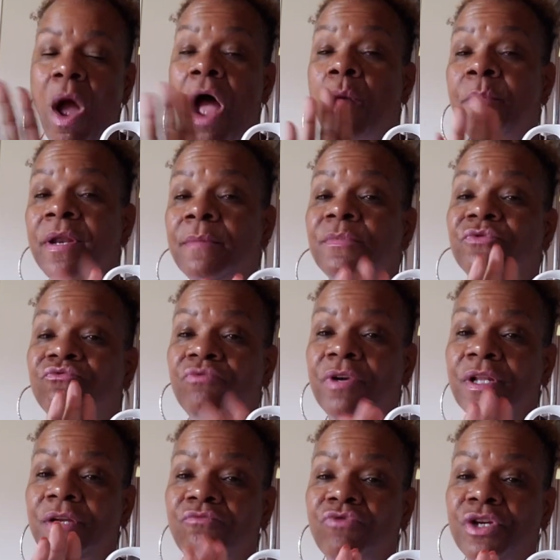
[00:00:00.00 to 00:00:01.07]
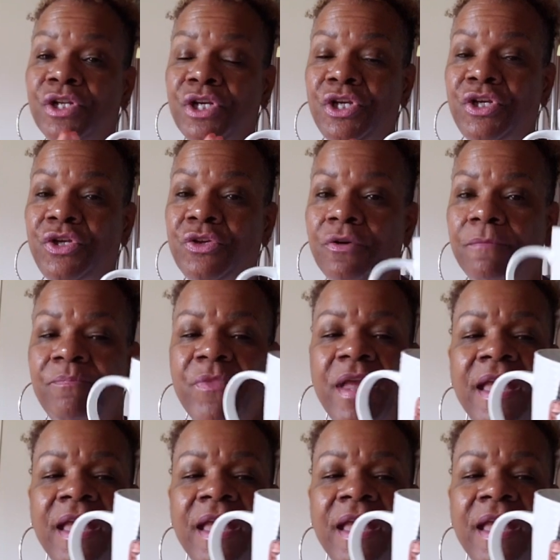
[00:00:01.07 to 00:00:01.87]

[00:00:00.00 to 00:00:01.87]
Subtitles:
while, but it was really, really cute.